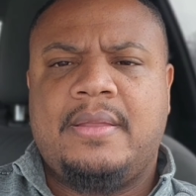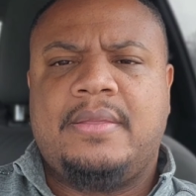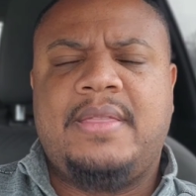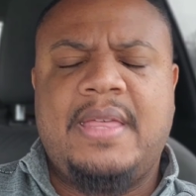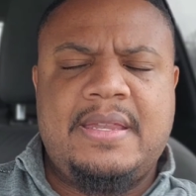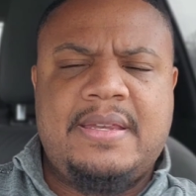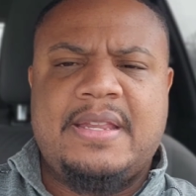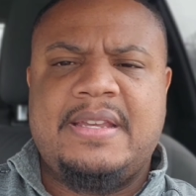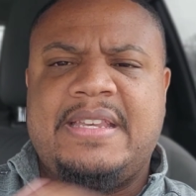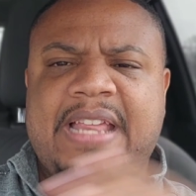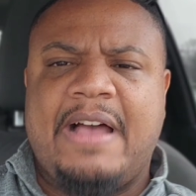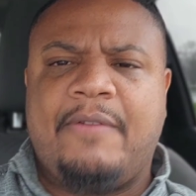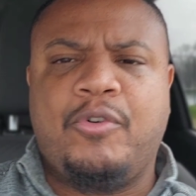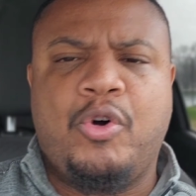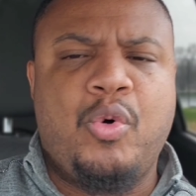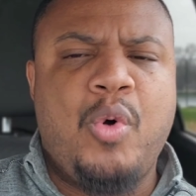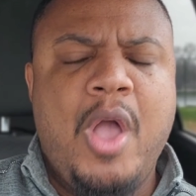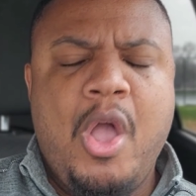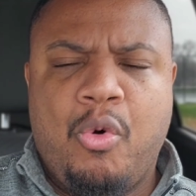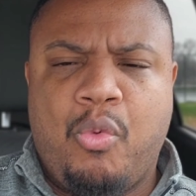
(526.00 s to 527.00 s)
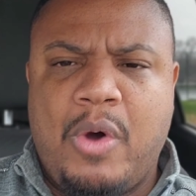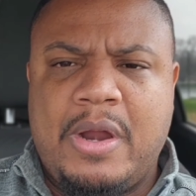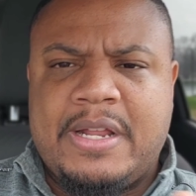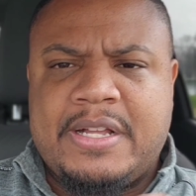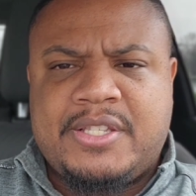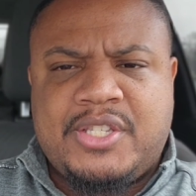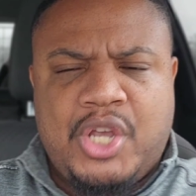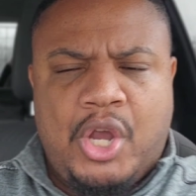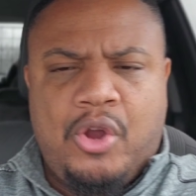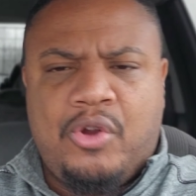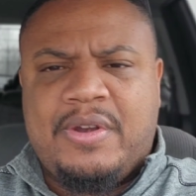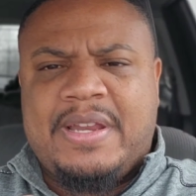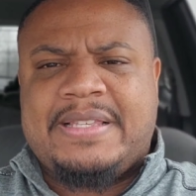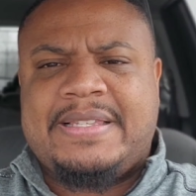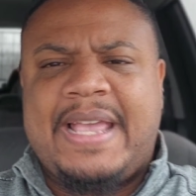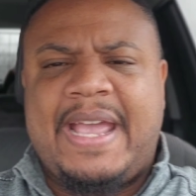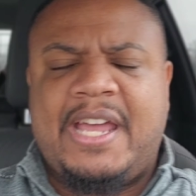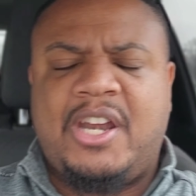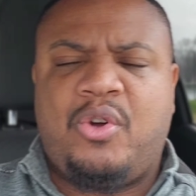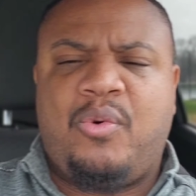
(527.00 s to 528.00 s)
then the devil want to turn
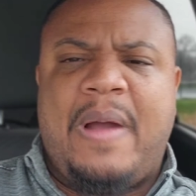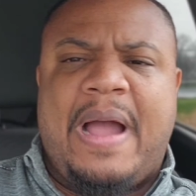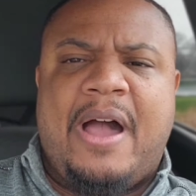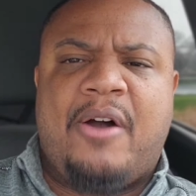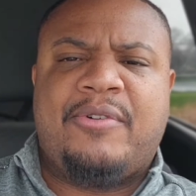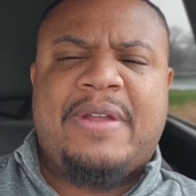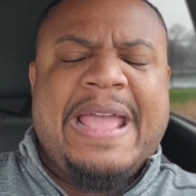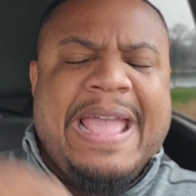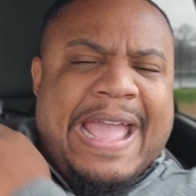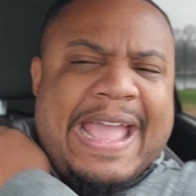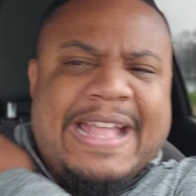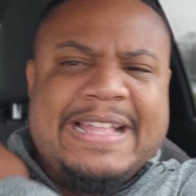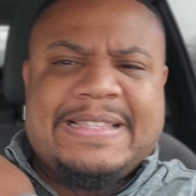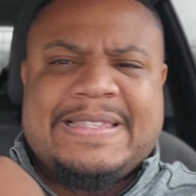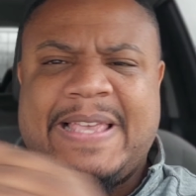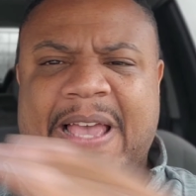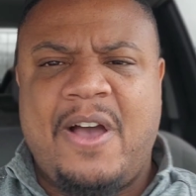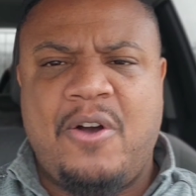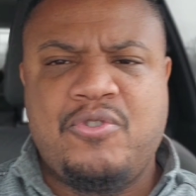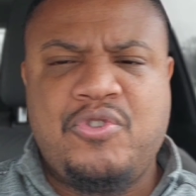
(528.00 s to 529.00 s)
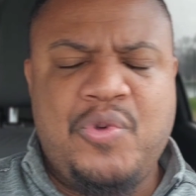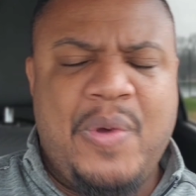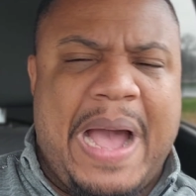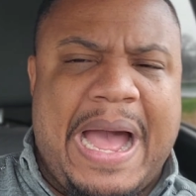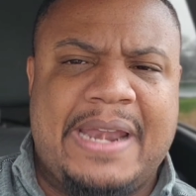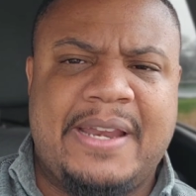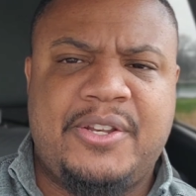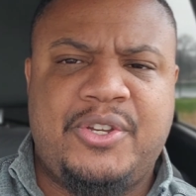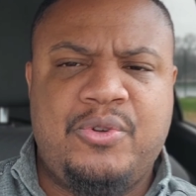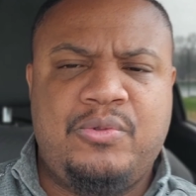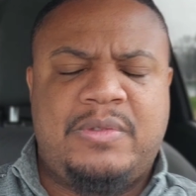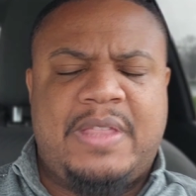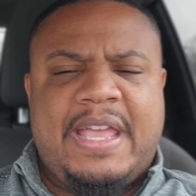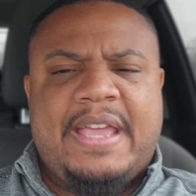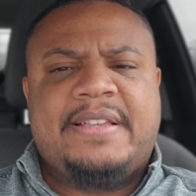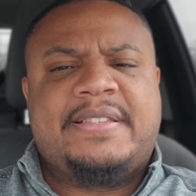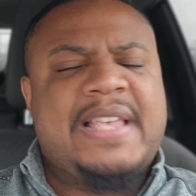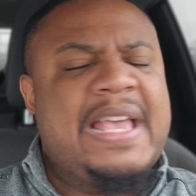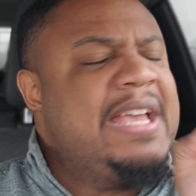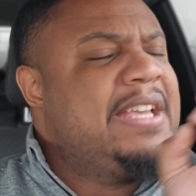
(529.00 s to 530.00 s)
his head around and tell you how to do
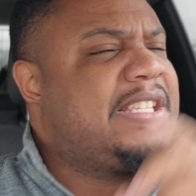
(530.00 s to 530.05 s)
things.